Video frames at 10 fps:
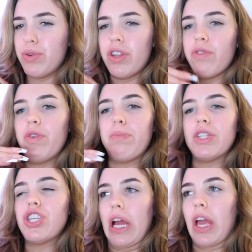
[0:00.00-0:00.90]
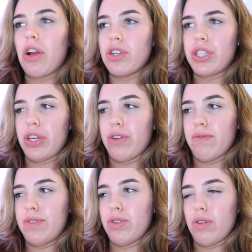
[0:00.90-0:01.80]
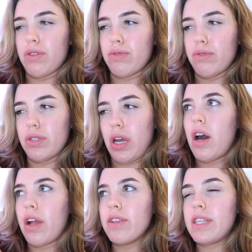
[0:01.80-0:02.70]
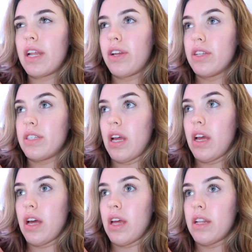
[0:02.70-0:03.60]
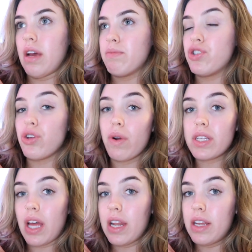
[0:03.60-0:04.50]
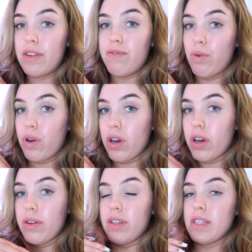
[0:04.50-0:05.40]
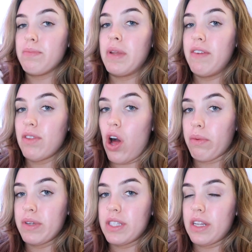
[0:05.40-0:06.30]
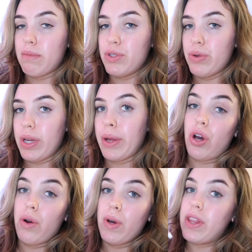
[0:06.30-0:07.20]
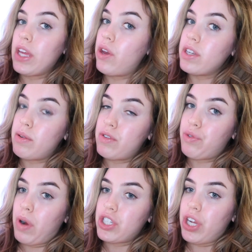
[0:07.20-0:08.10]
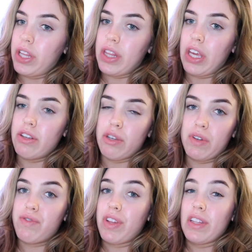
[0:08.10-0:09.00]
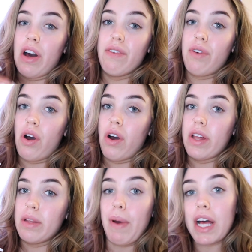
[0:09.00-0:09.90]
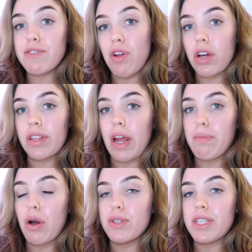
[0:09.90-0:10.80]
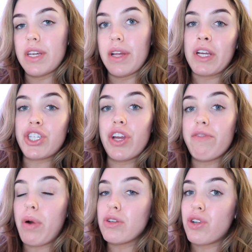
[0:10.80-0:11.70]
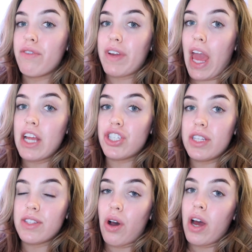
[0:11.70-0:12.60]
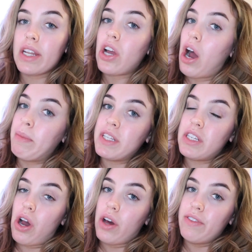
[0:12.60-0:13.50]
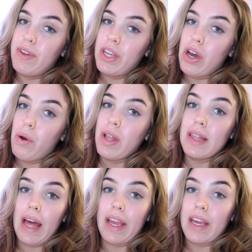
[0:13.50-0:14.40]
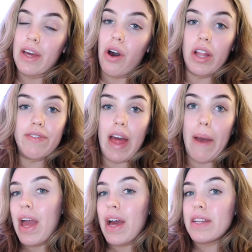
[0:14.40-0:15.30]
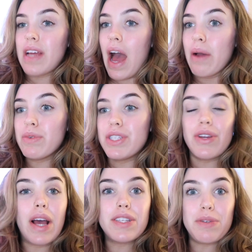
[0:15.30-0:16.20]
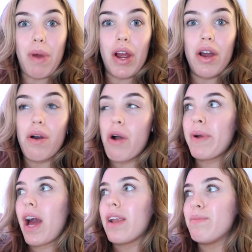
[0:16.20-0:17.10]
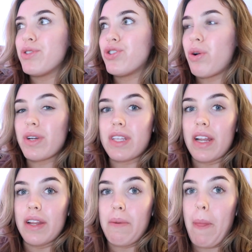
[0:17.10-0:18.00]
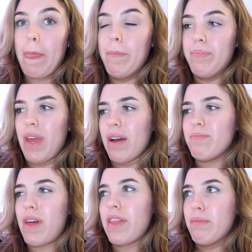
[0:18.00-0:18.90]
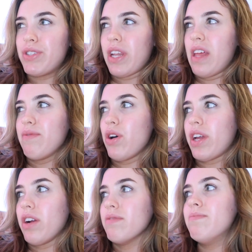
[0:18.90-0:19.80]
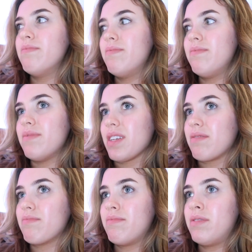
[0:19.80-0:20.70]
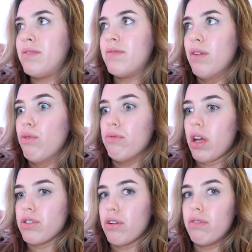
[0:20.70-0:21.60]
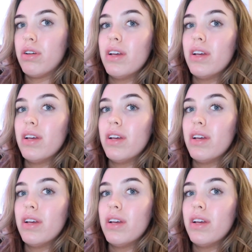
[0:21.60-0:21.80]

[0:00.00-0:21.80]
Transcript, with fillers: You know, we've been checking ourselves throughout this whole day. I honestly had a good day and I'm so excited for this mini vlogmas that I'm doing. So thank you guys so much for watching. Thank you so much for the love on the past vlog that I posted. Make sure you have post notifications on, comment on the video, like it, all of that. And I will see you guys tomorrow. Oh my God, I'm so excited. Yeah, I think I'm just gonna end the vlog here that's it.